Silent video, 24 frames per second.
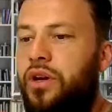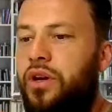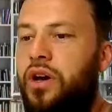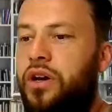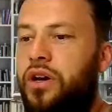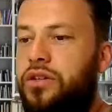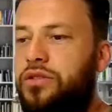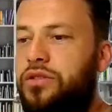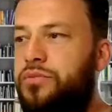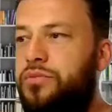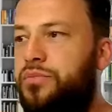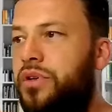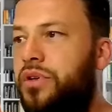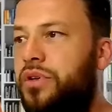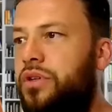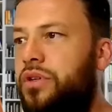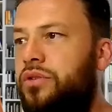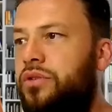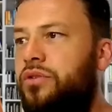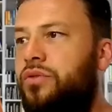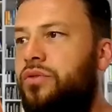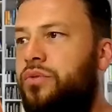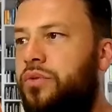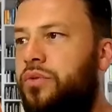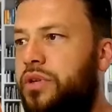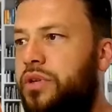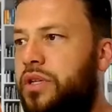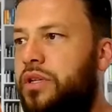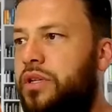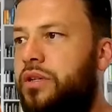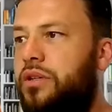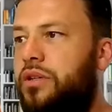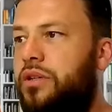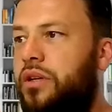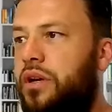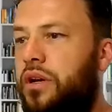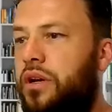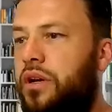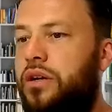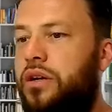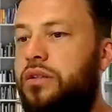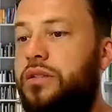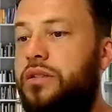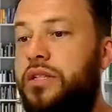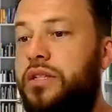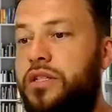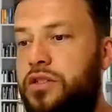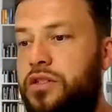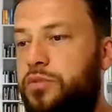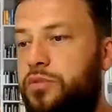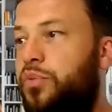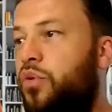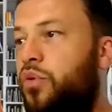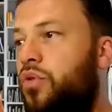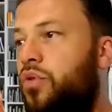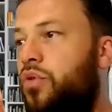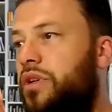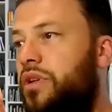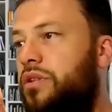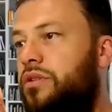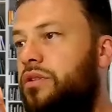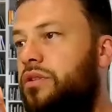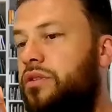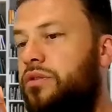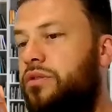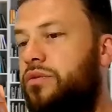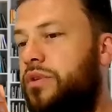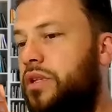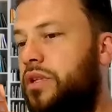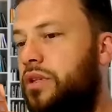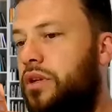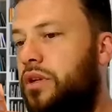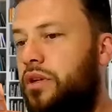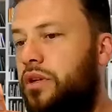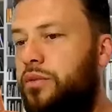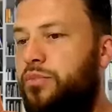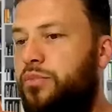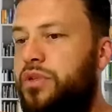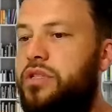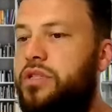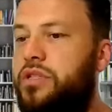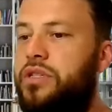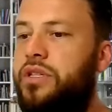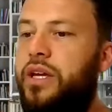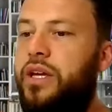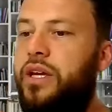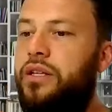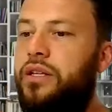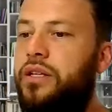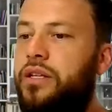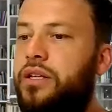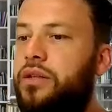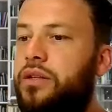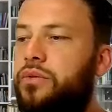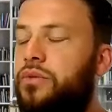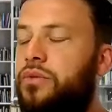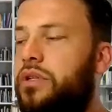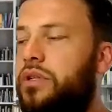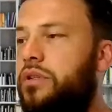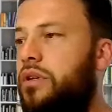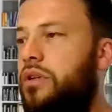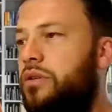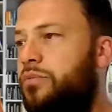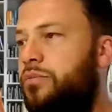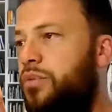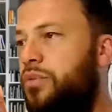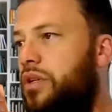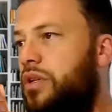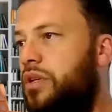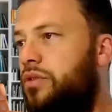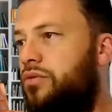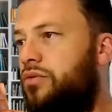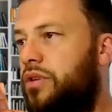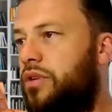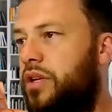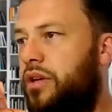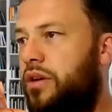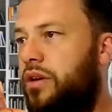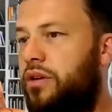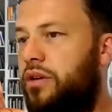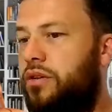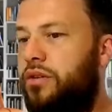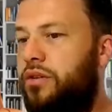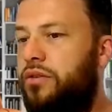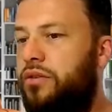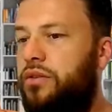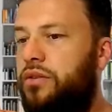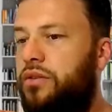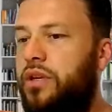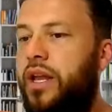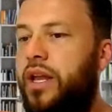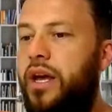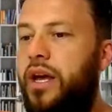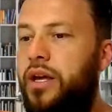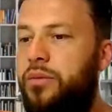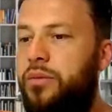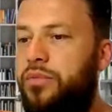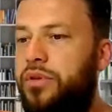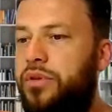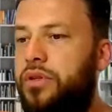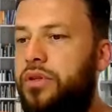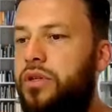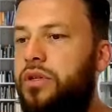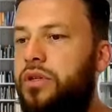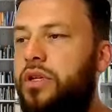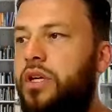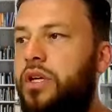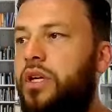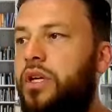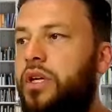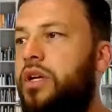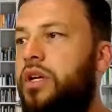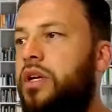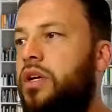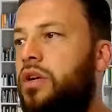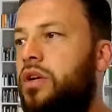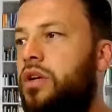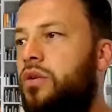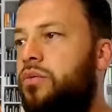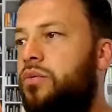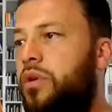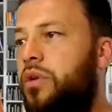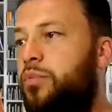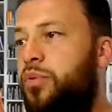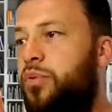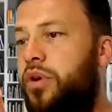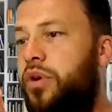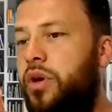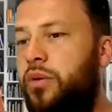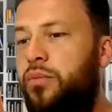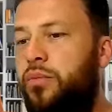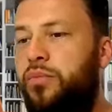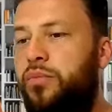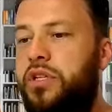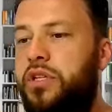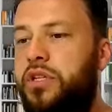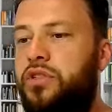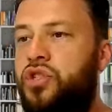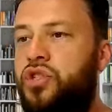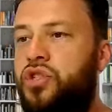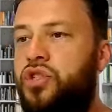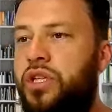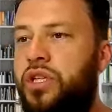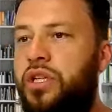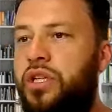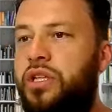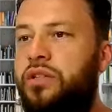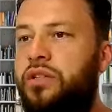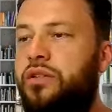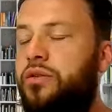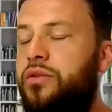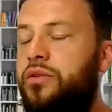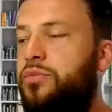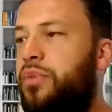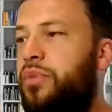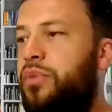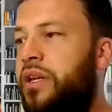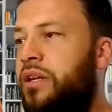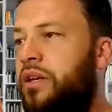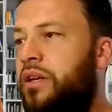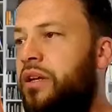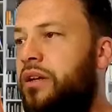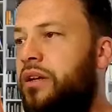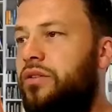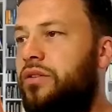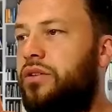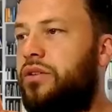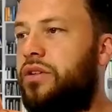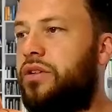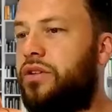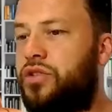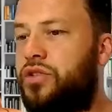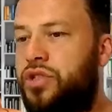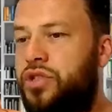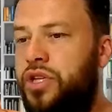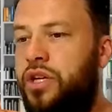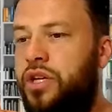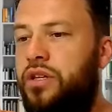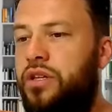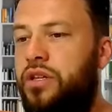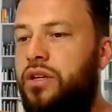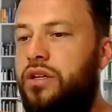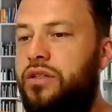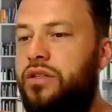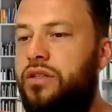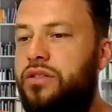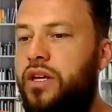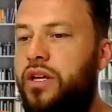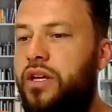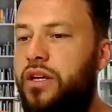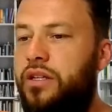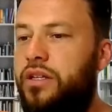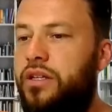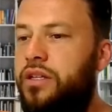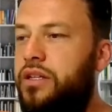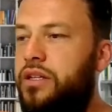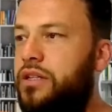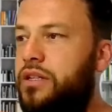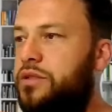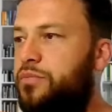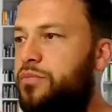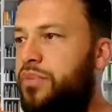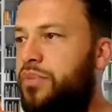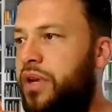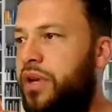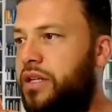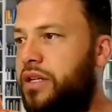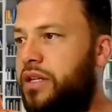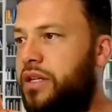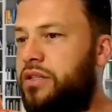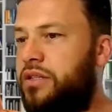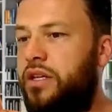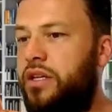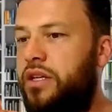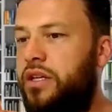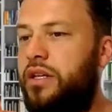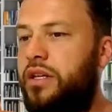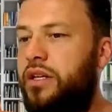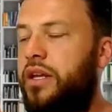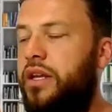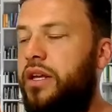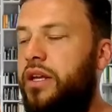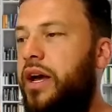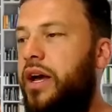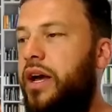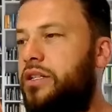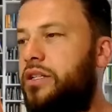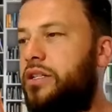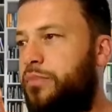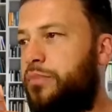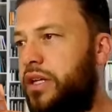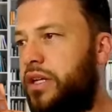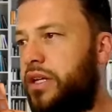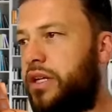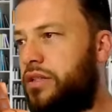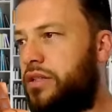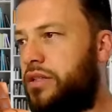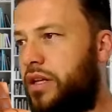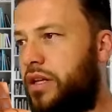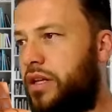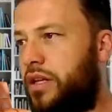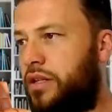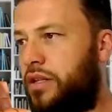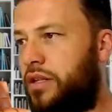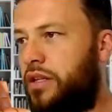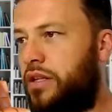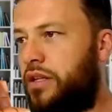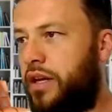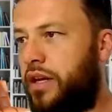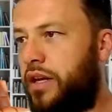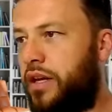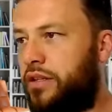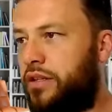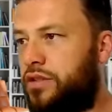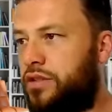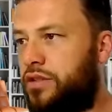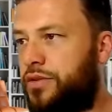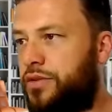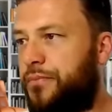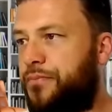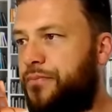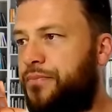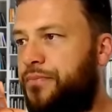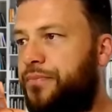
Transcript: husband will uh, disappoint, will not be steady, will not be re reliable, will probably cheat depending on the nakshatras that he is placed in and the aspects that he gets.